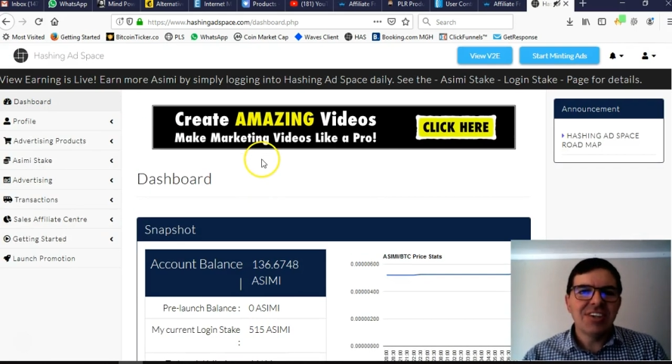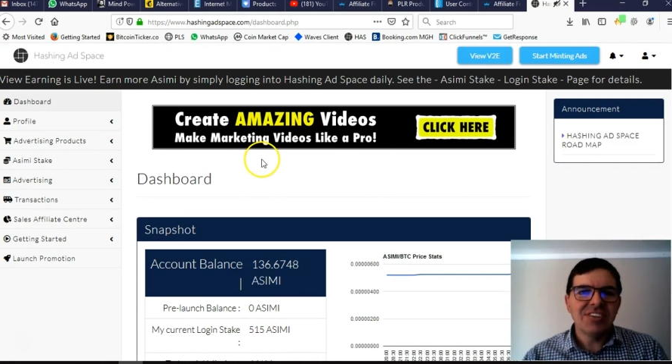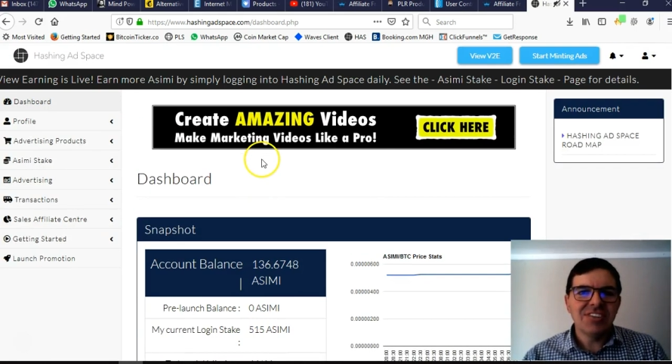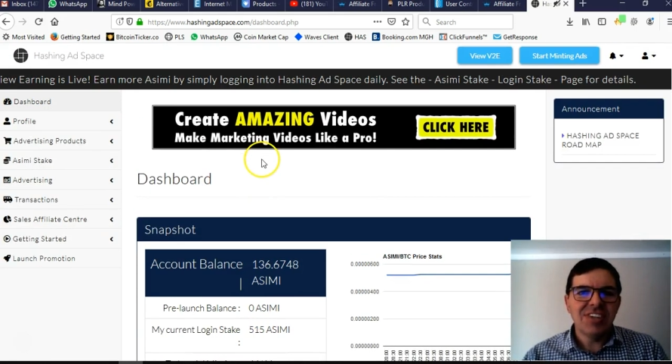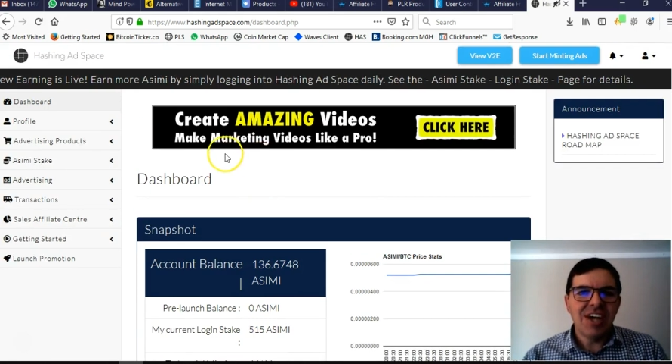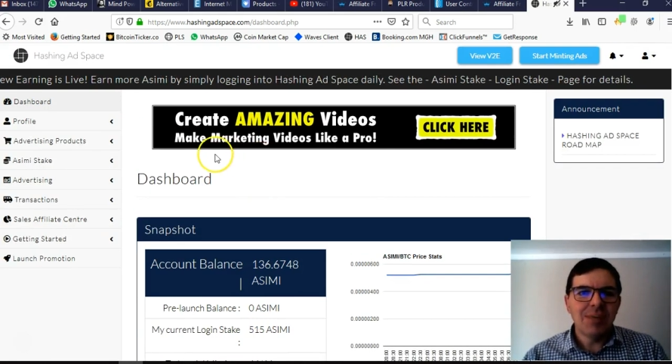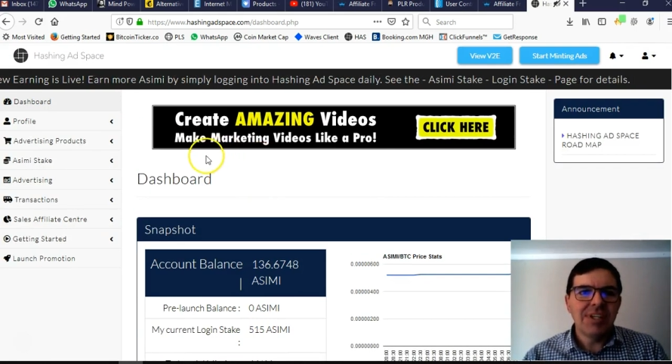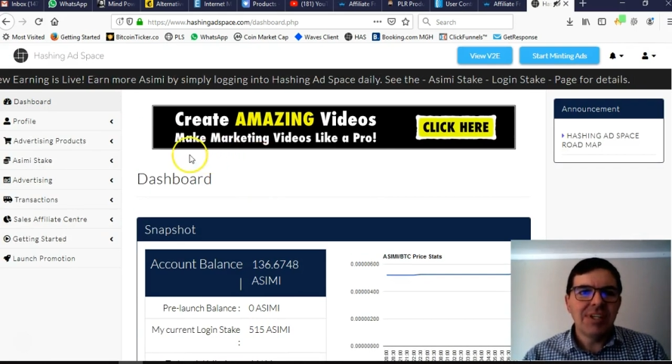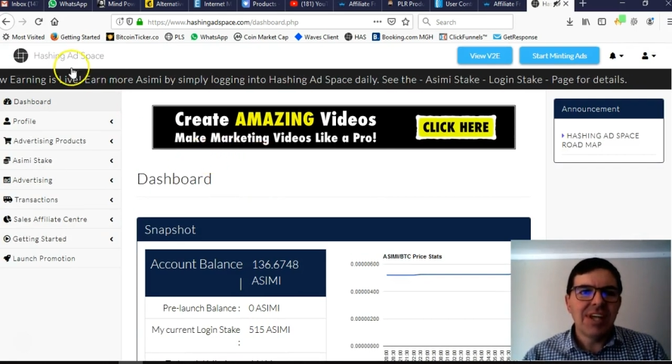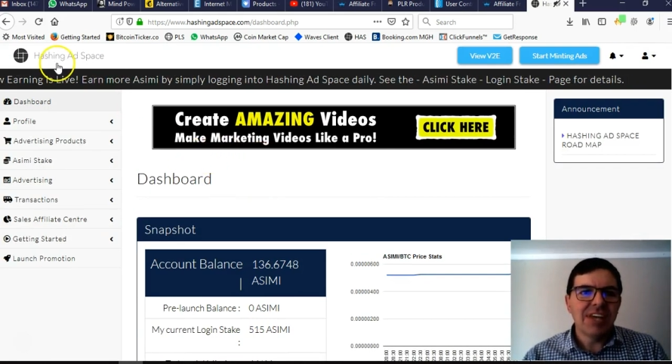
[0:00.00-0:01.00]
you can see I'm
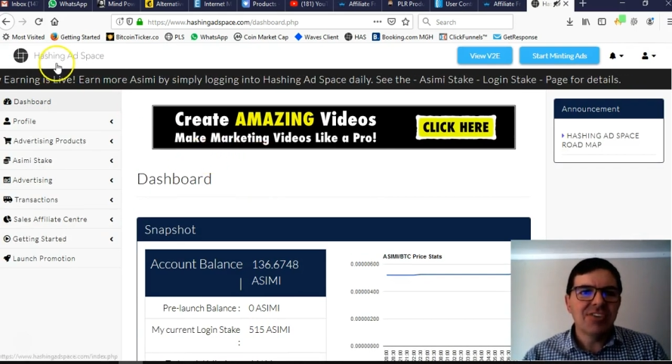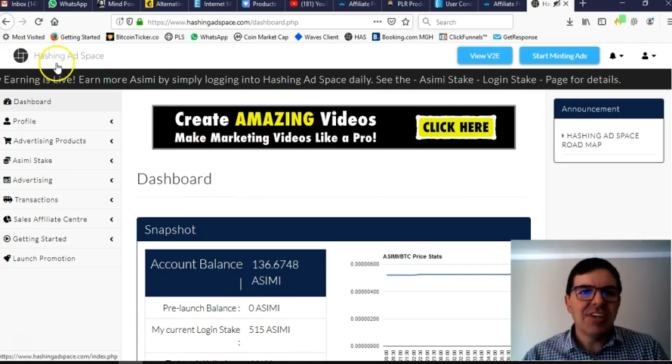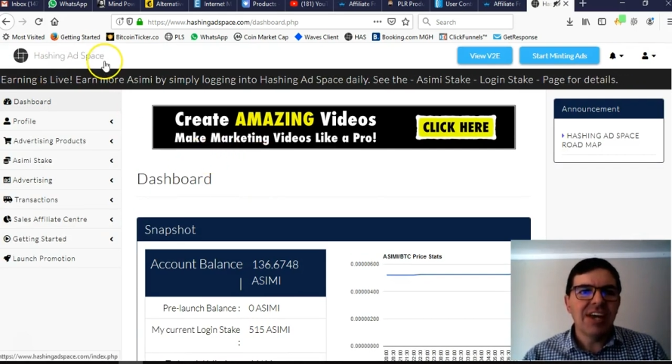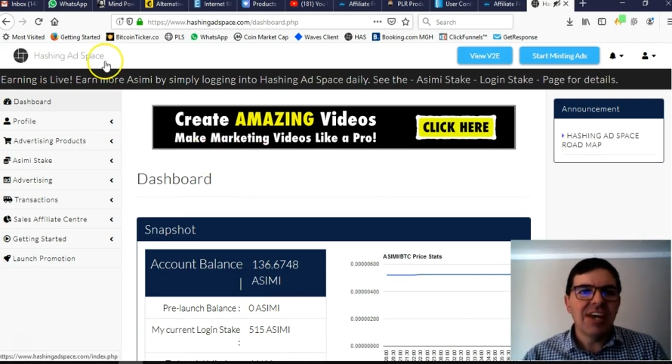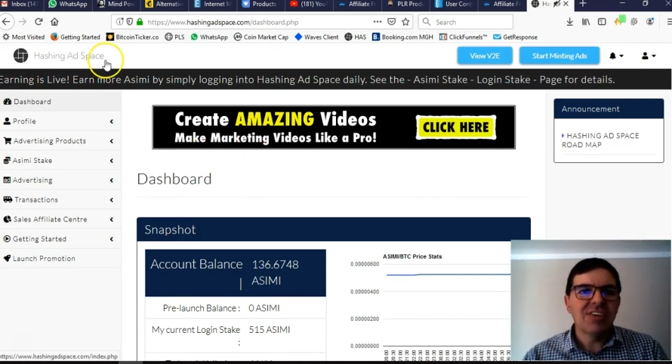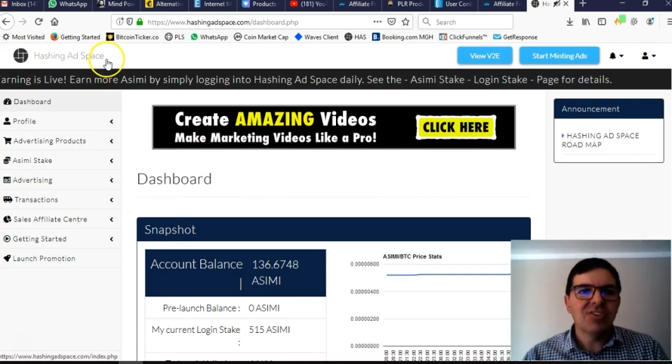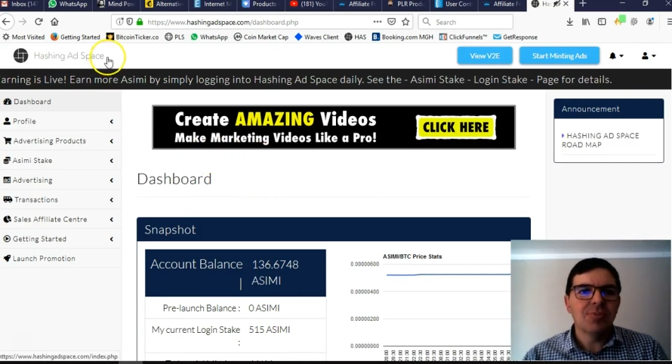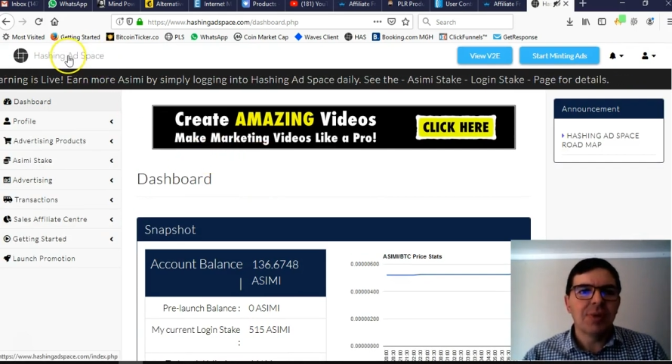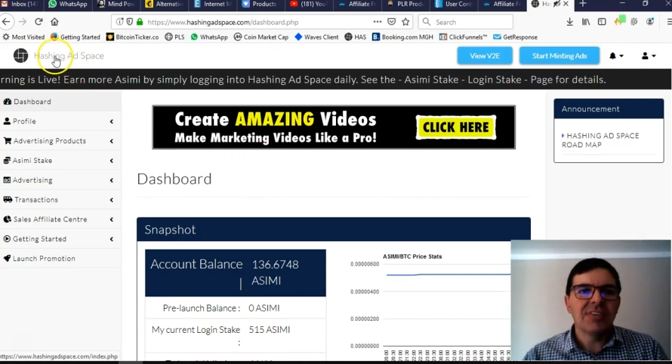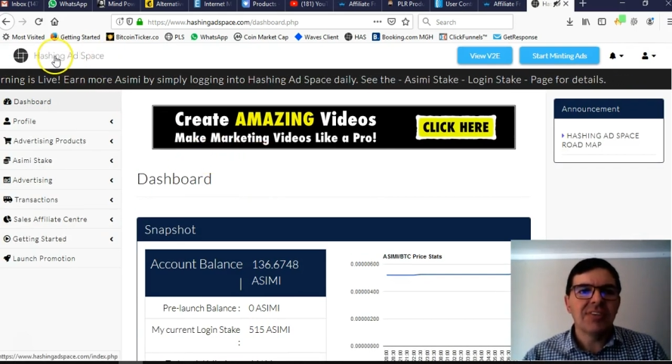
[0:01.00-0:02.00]
in hashing ad
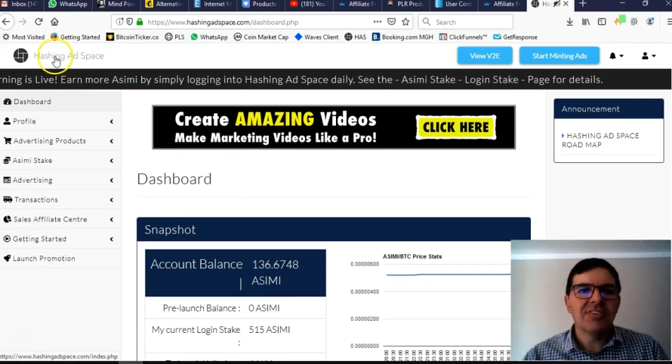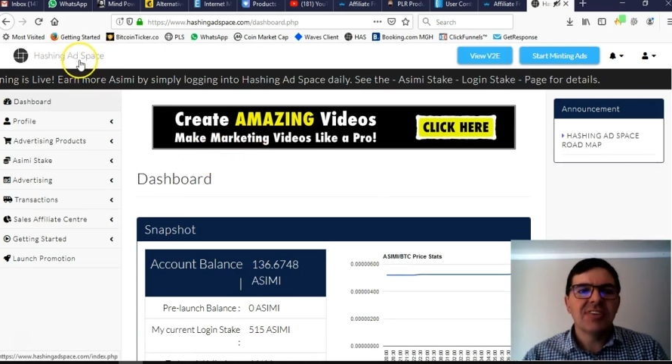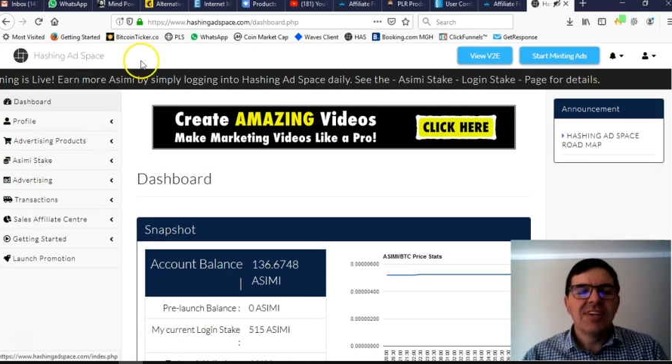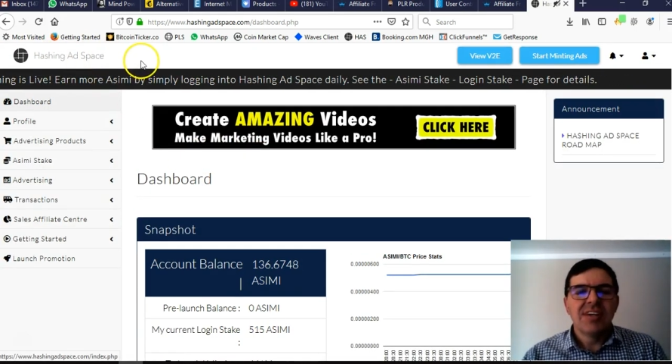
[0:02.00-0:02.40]
space.